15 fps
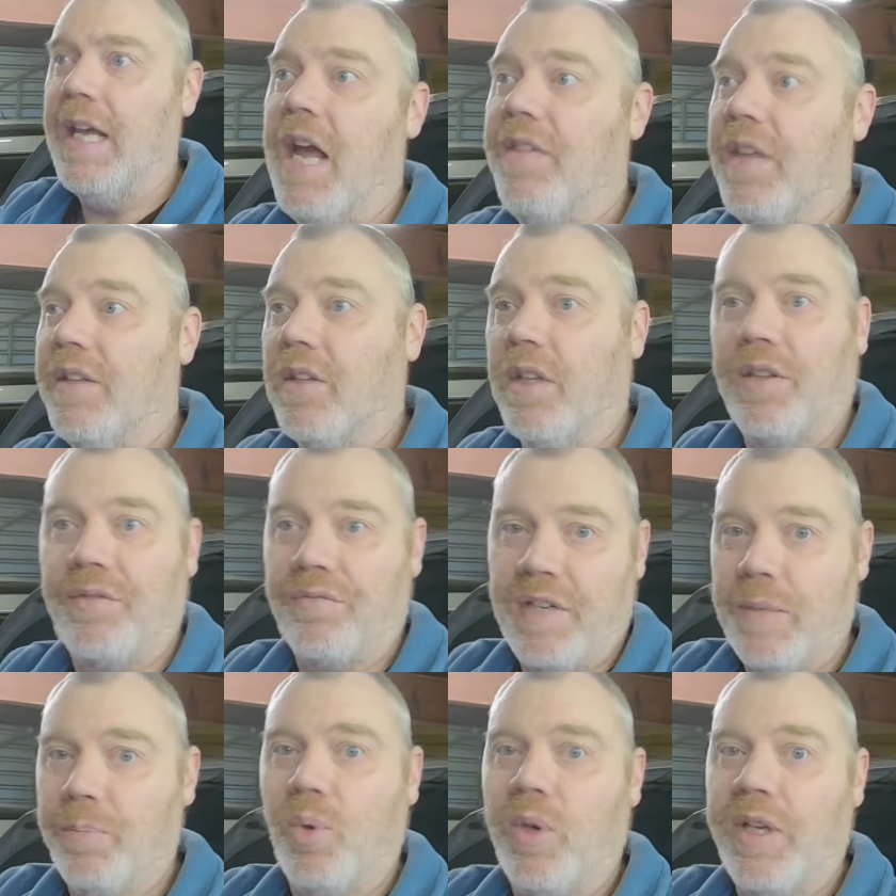and then like
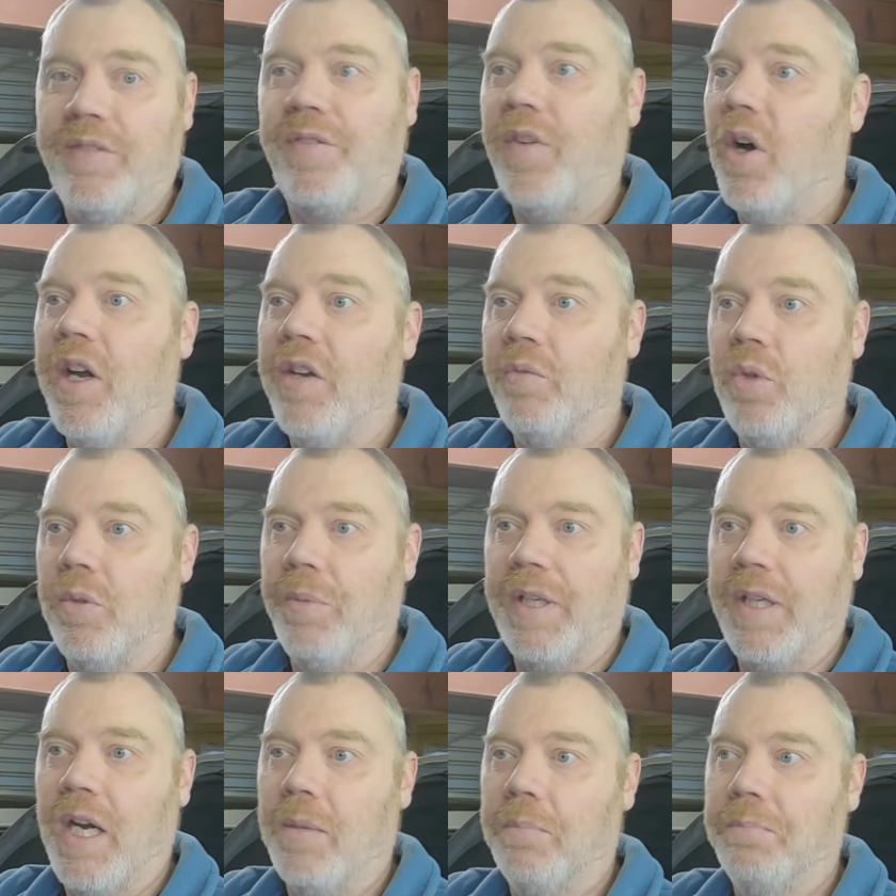3.5 would
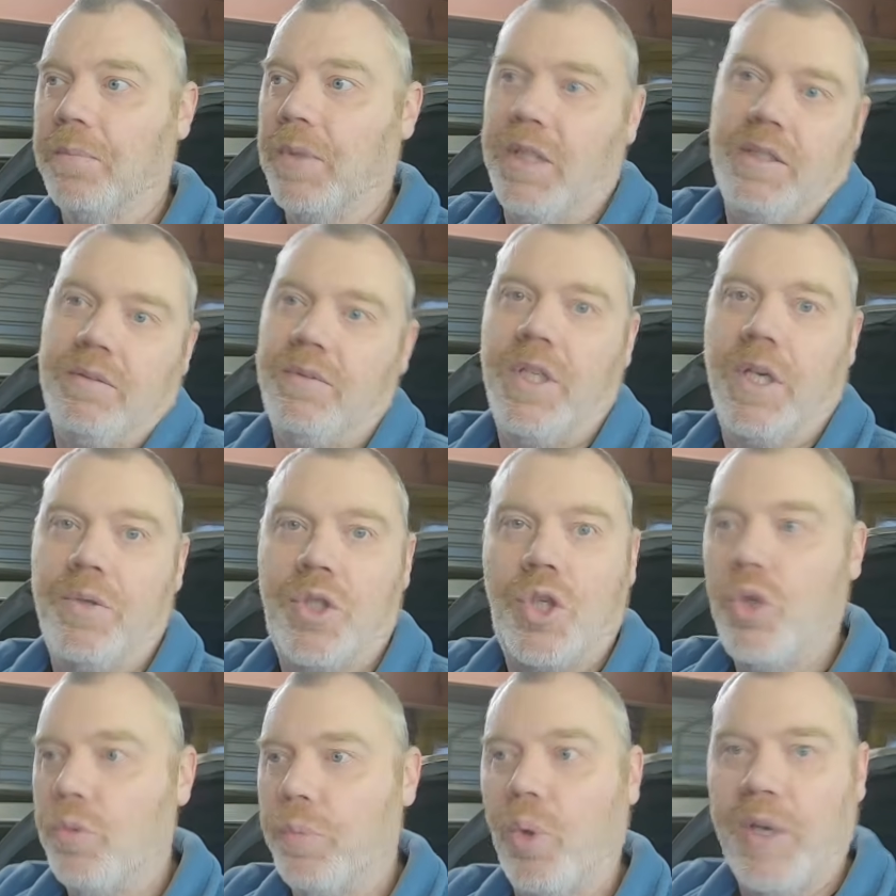become like,
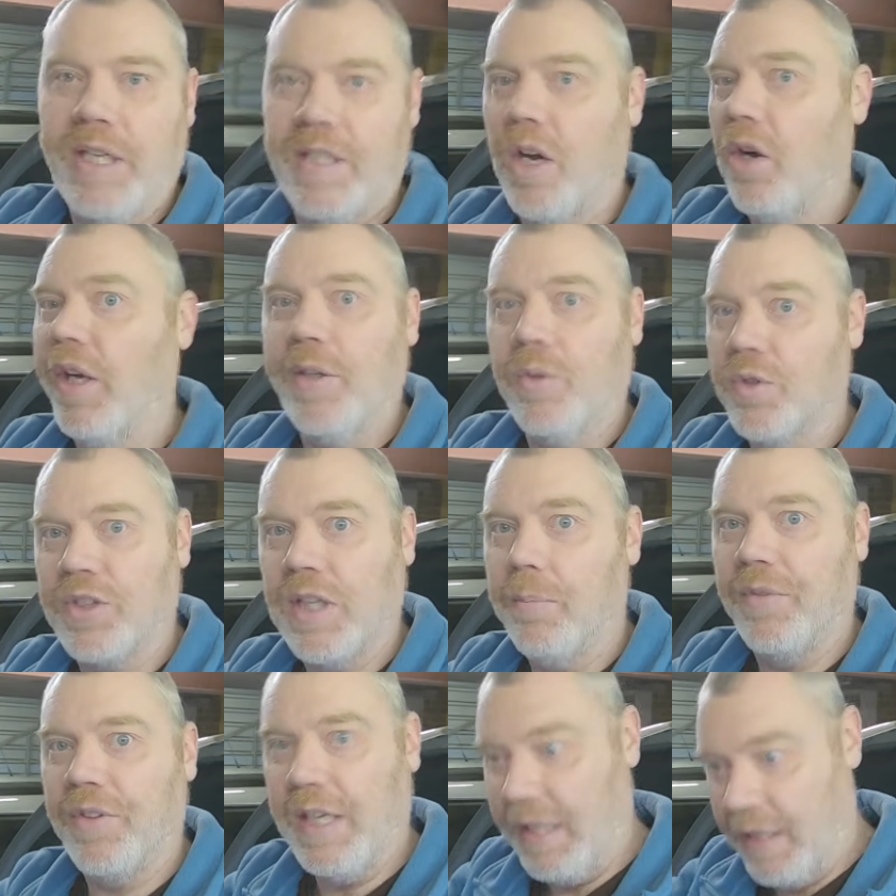2.9 or
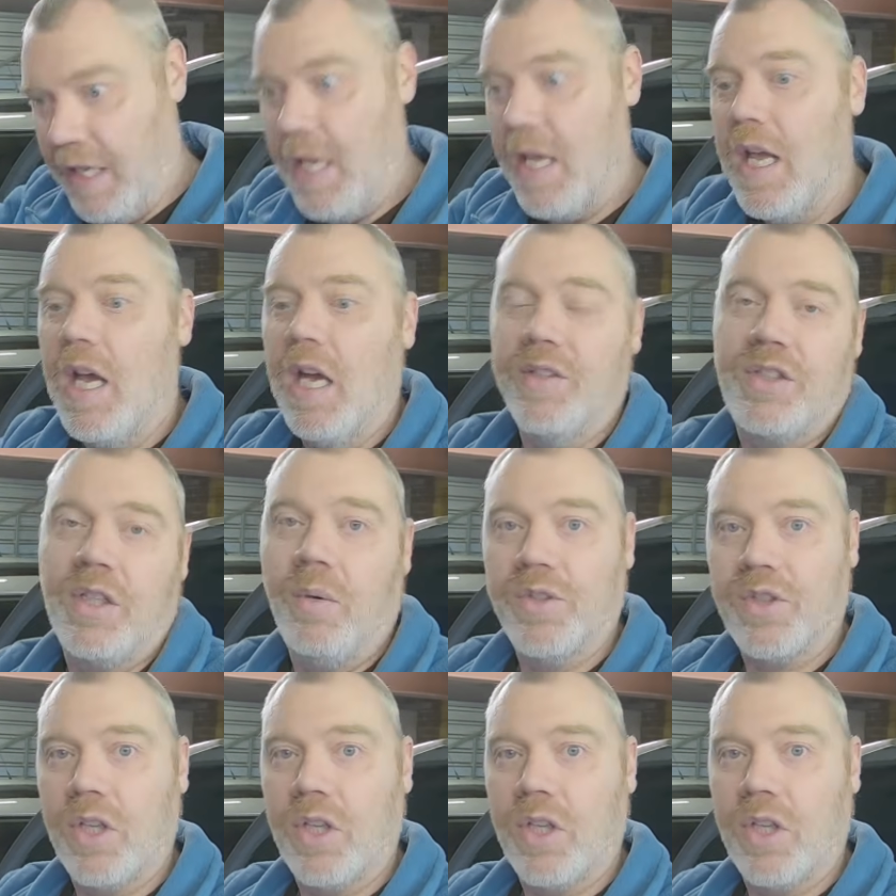something, and so on.